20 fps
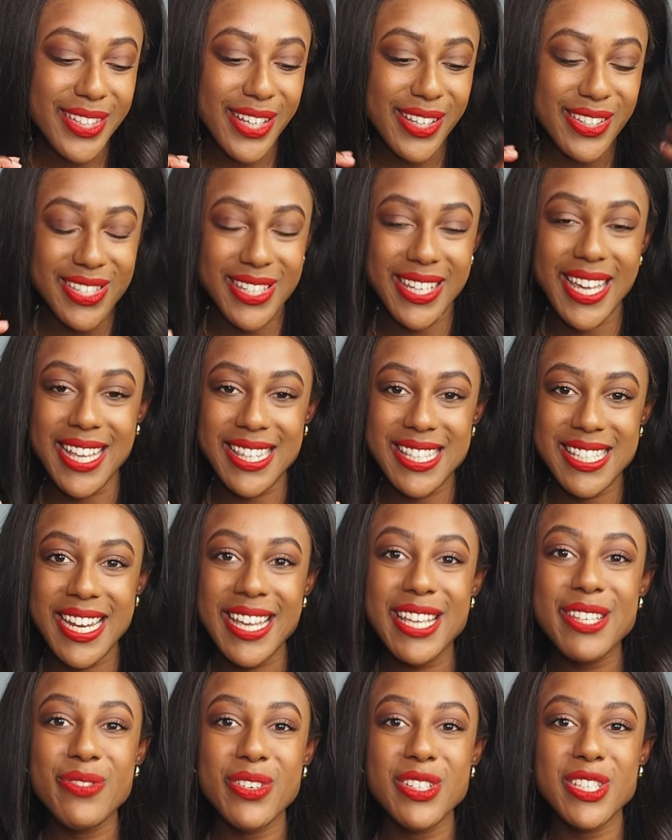So yeah,
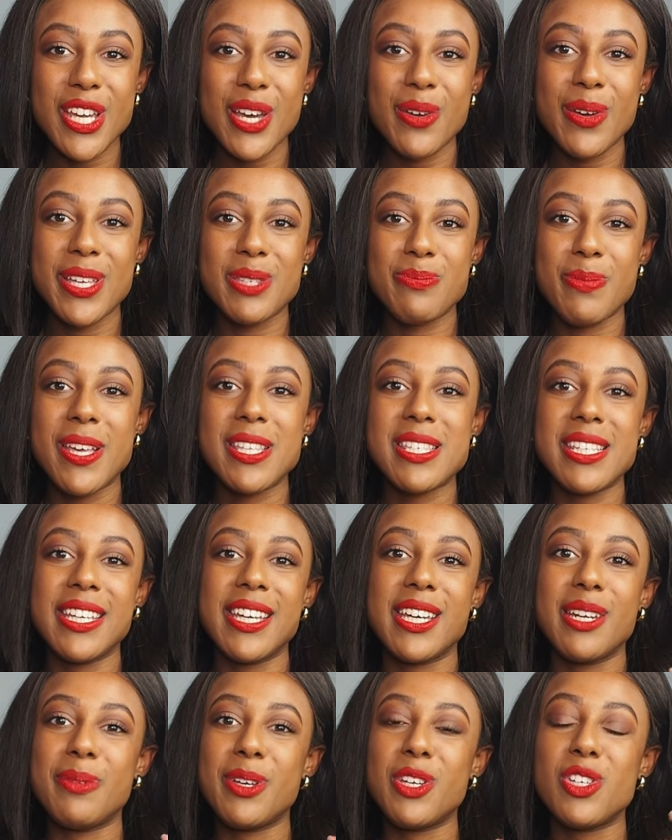today's video is basically
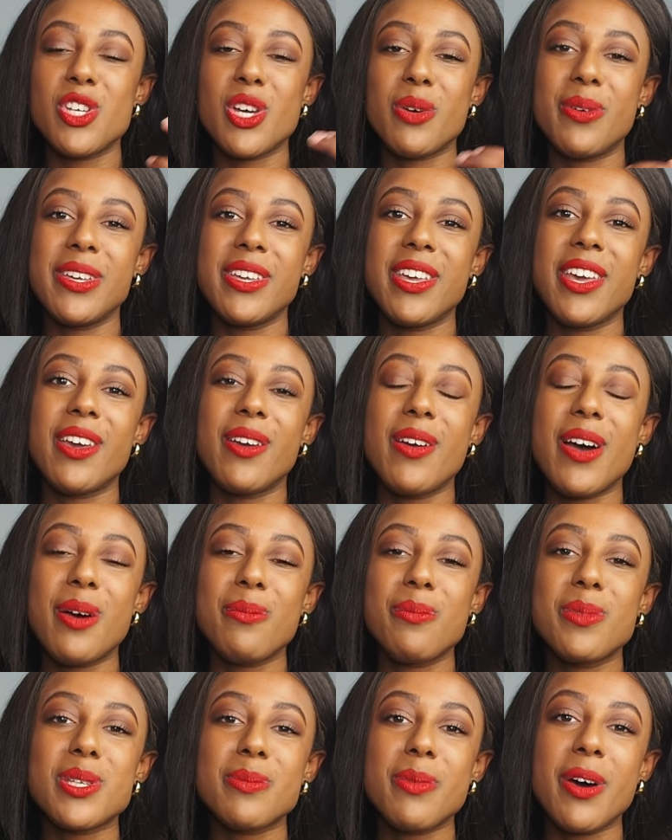going to be showing you
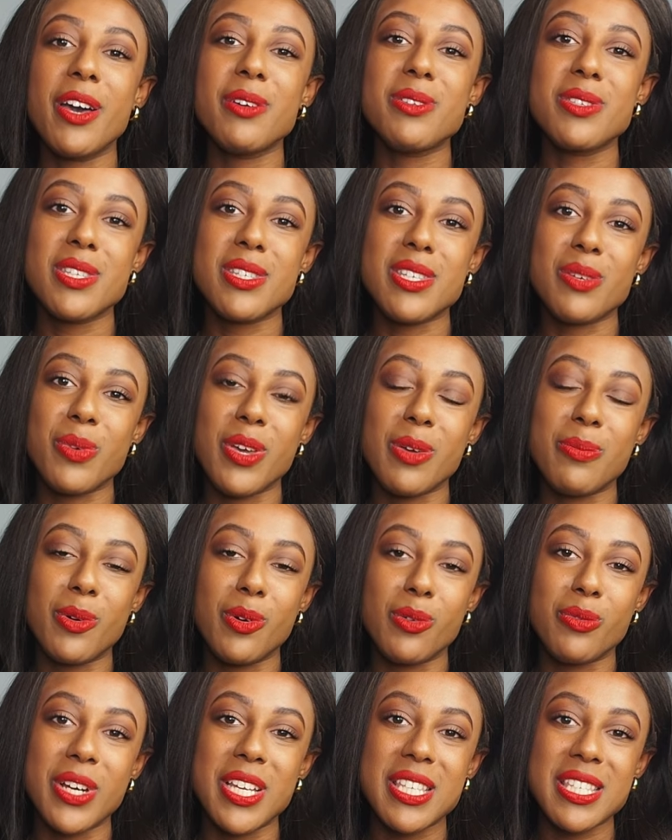some items that we
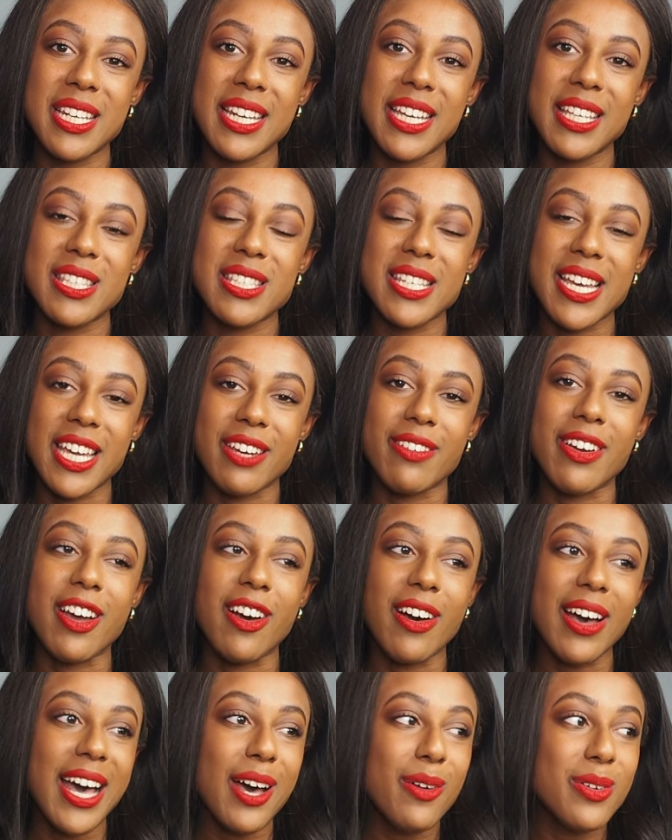bought recently to decorate
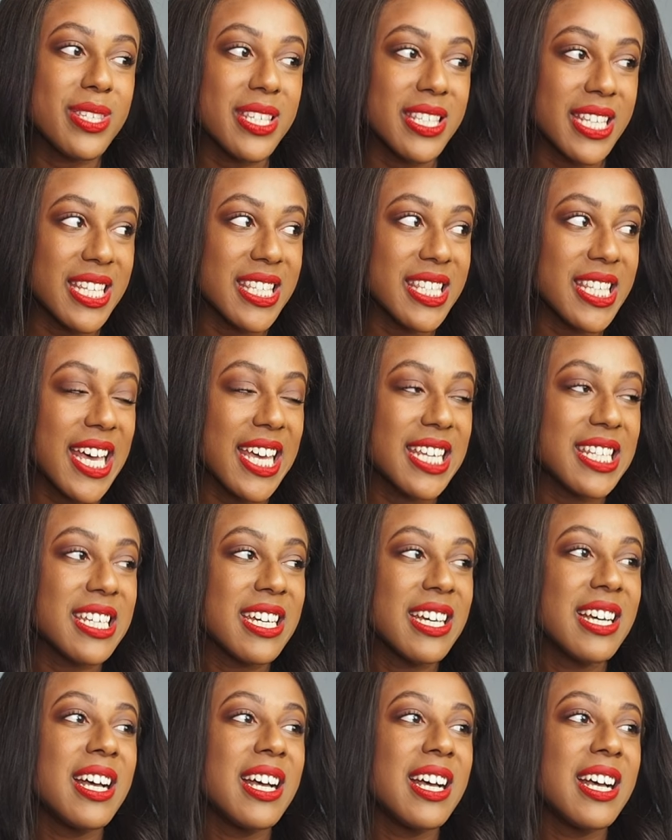our house, as I said.